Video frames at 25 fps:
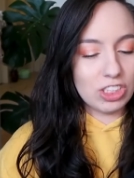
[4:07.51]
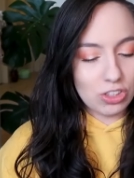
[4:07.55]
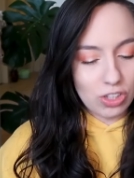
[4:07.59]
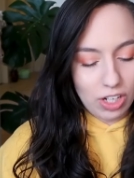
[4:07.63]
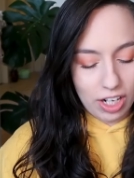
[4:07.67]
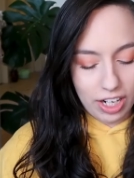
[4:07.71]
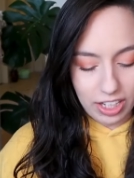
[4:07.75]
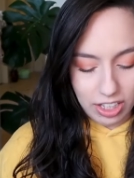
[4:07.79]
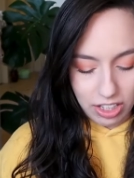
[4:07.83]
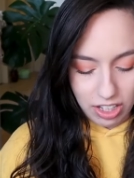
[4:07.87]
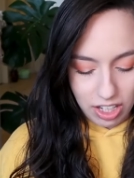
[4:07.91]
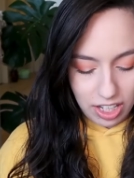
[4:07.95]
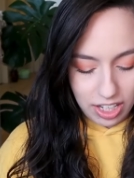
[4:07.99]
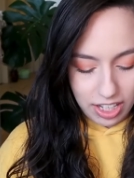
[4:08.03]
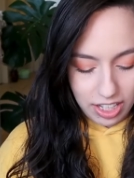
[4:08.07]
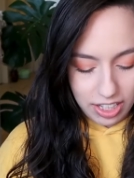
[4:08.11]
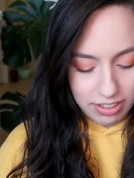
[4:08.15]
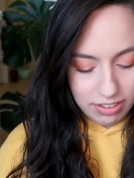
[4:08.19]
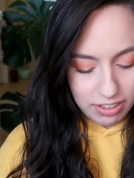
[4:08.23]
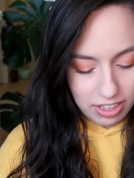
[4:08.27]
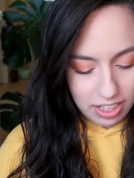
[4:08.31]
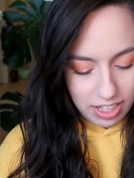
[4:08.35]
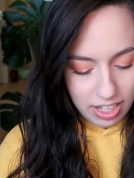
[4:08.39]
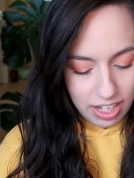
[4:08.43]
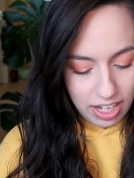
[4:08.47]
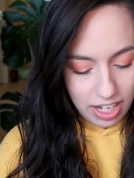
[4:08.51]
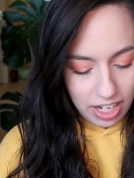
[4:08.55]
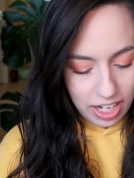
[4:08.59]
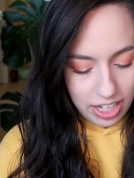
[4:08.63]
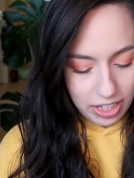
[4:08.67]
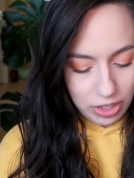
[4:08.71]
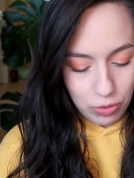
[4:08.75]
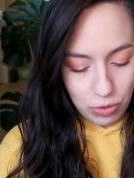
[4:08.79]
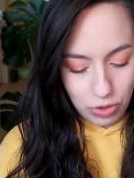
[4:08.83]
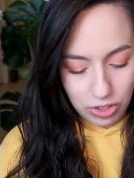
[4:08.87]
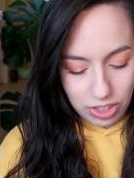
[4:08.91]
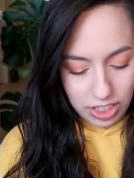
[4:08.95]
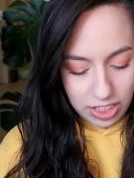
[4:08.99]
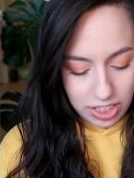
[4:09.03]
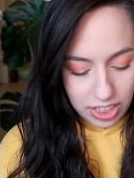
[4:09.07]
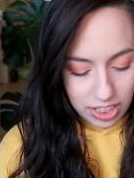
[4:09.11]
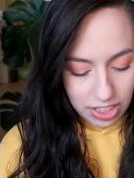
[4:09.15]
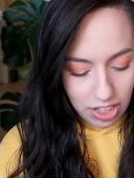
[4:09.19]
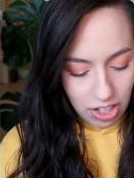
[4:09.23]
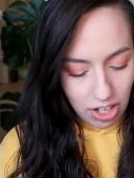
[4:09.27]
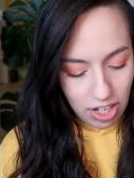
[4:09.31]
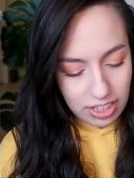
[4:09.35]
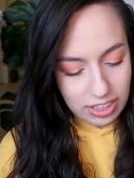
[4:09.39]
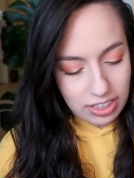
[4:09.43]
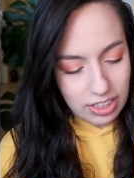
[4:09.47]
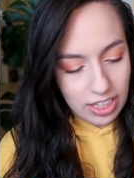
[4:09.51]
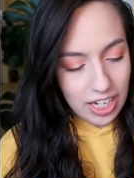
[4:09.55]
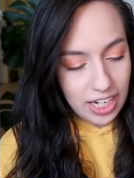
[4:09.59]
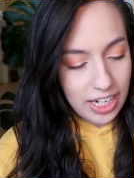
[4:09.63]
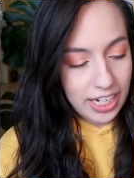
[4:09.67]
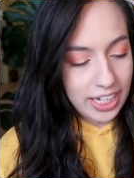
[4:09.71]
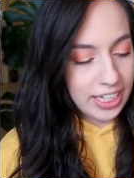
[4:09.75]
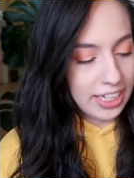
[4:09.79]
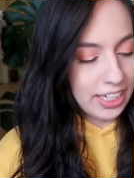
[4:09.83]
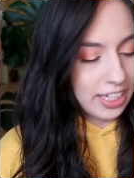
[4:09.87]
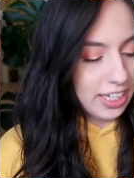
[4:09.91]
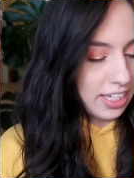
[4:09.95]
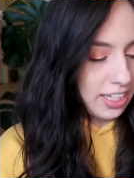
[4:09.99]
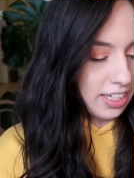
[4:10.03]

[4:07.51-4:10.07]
try it on. I ordered it online.